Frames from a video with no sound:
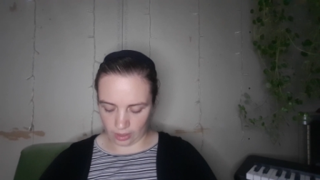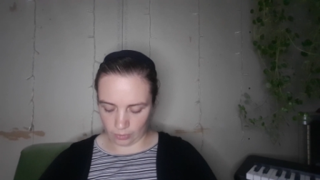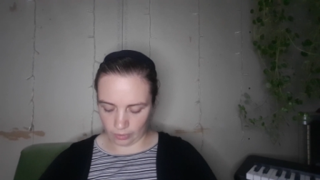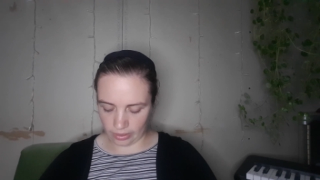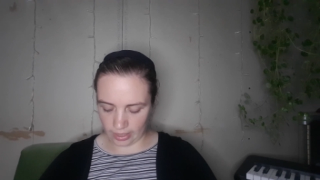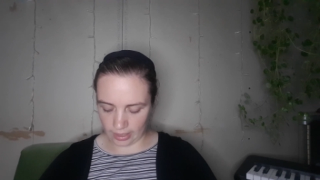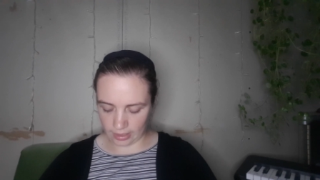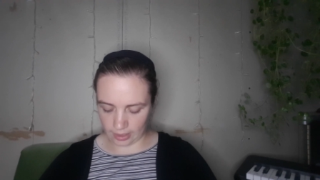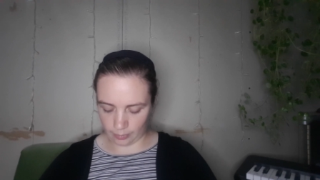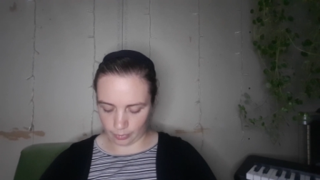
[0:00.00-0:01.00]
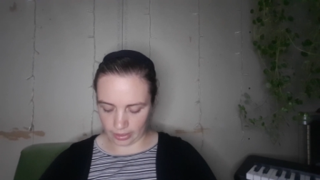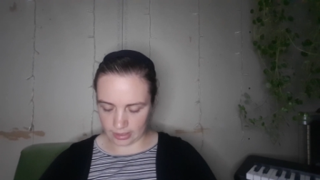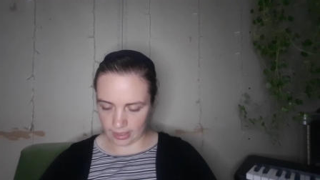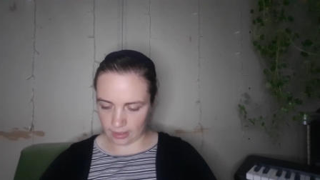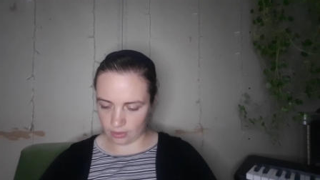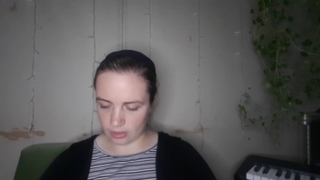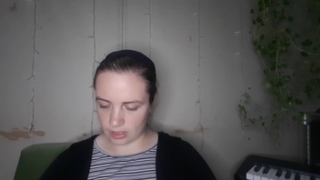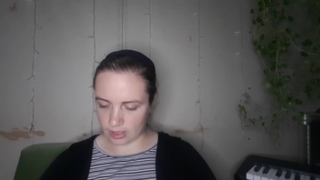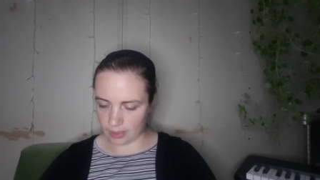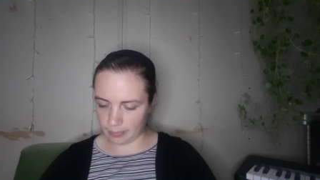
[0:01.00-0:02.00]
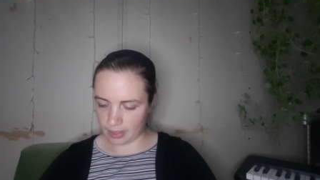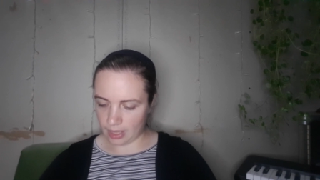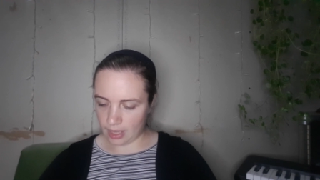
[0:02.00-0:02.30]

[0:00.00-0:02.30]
we thank thee and praise thy glorious name.